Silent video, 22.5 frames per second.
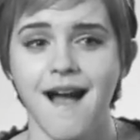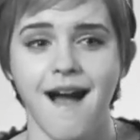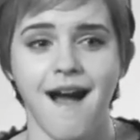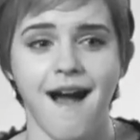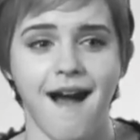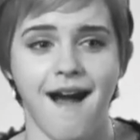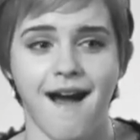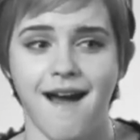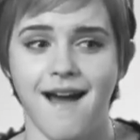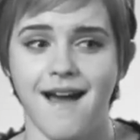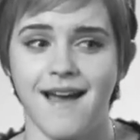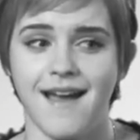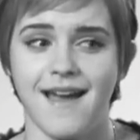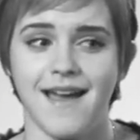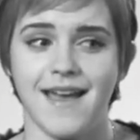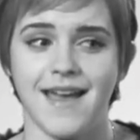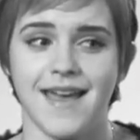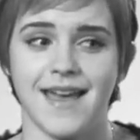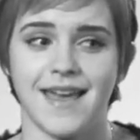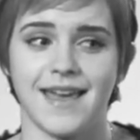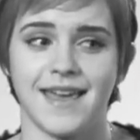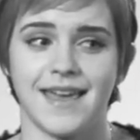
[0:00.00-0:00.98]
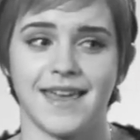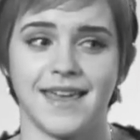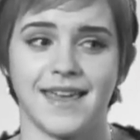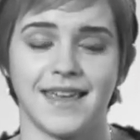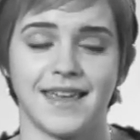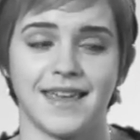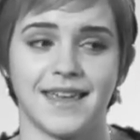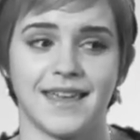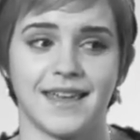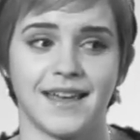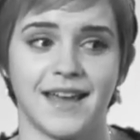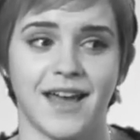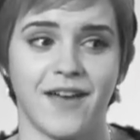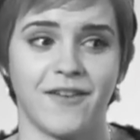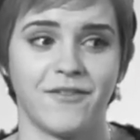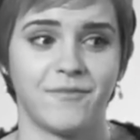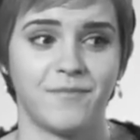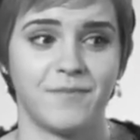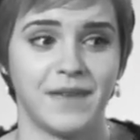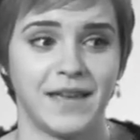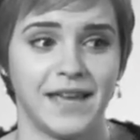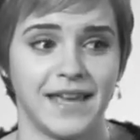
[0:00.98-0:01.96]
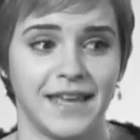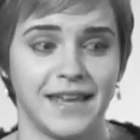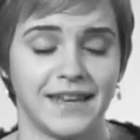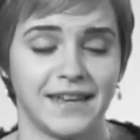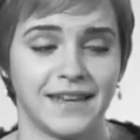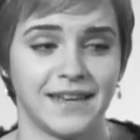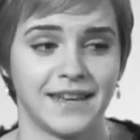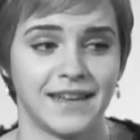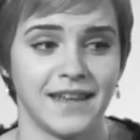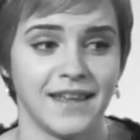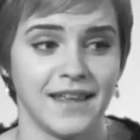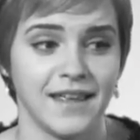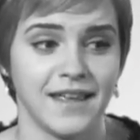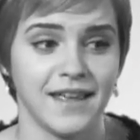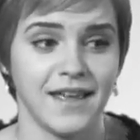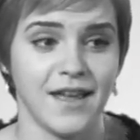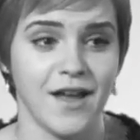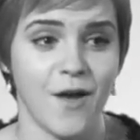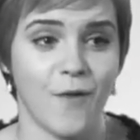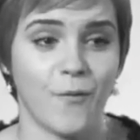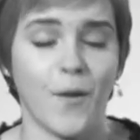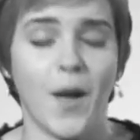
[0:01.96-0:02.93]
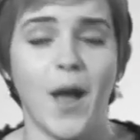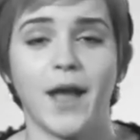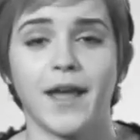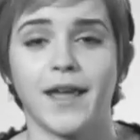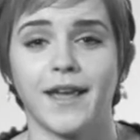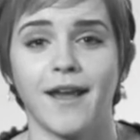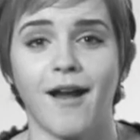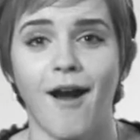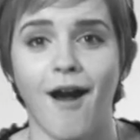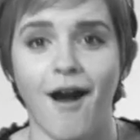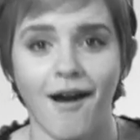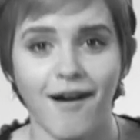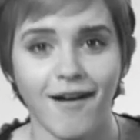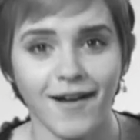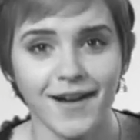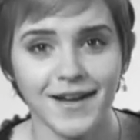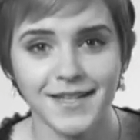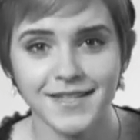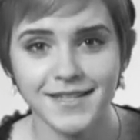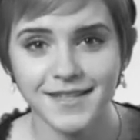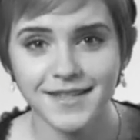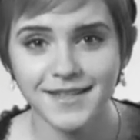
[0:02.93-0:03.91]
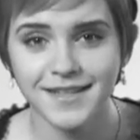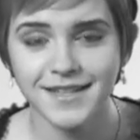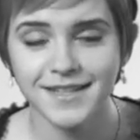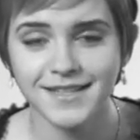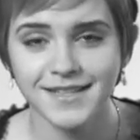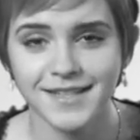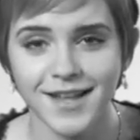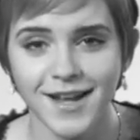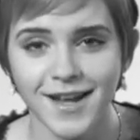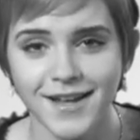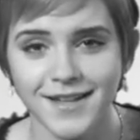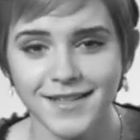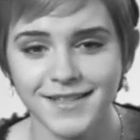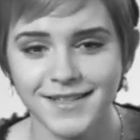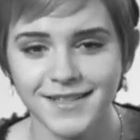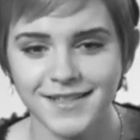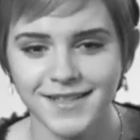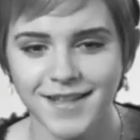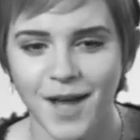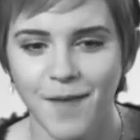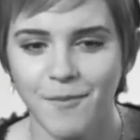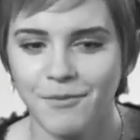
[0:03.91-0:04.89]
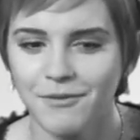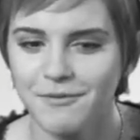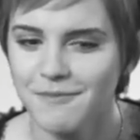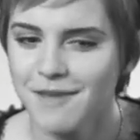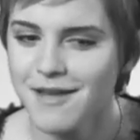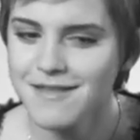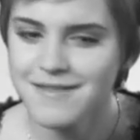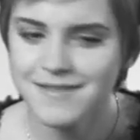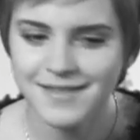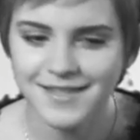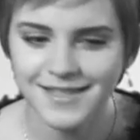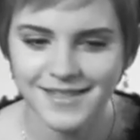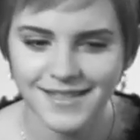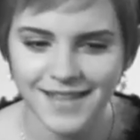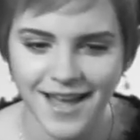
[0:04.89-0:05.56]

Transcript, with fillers: I have been working hard these last couple of months.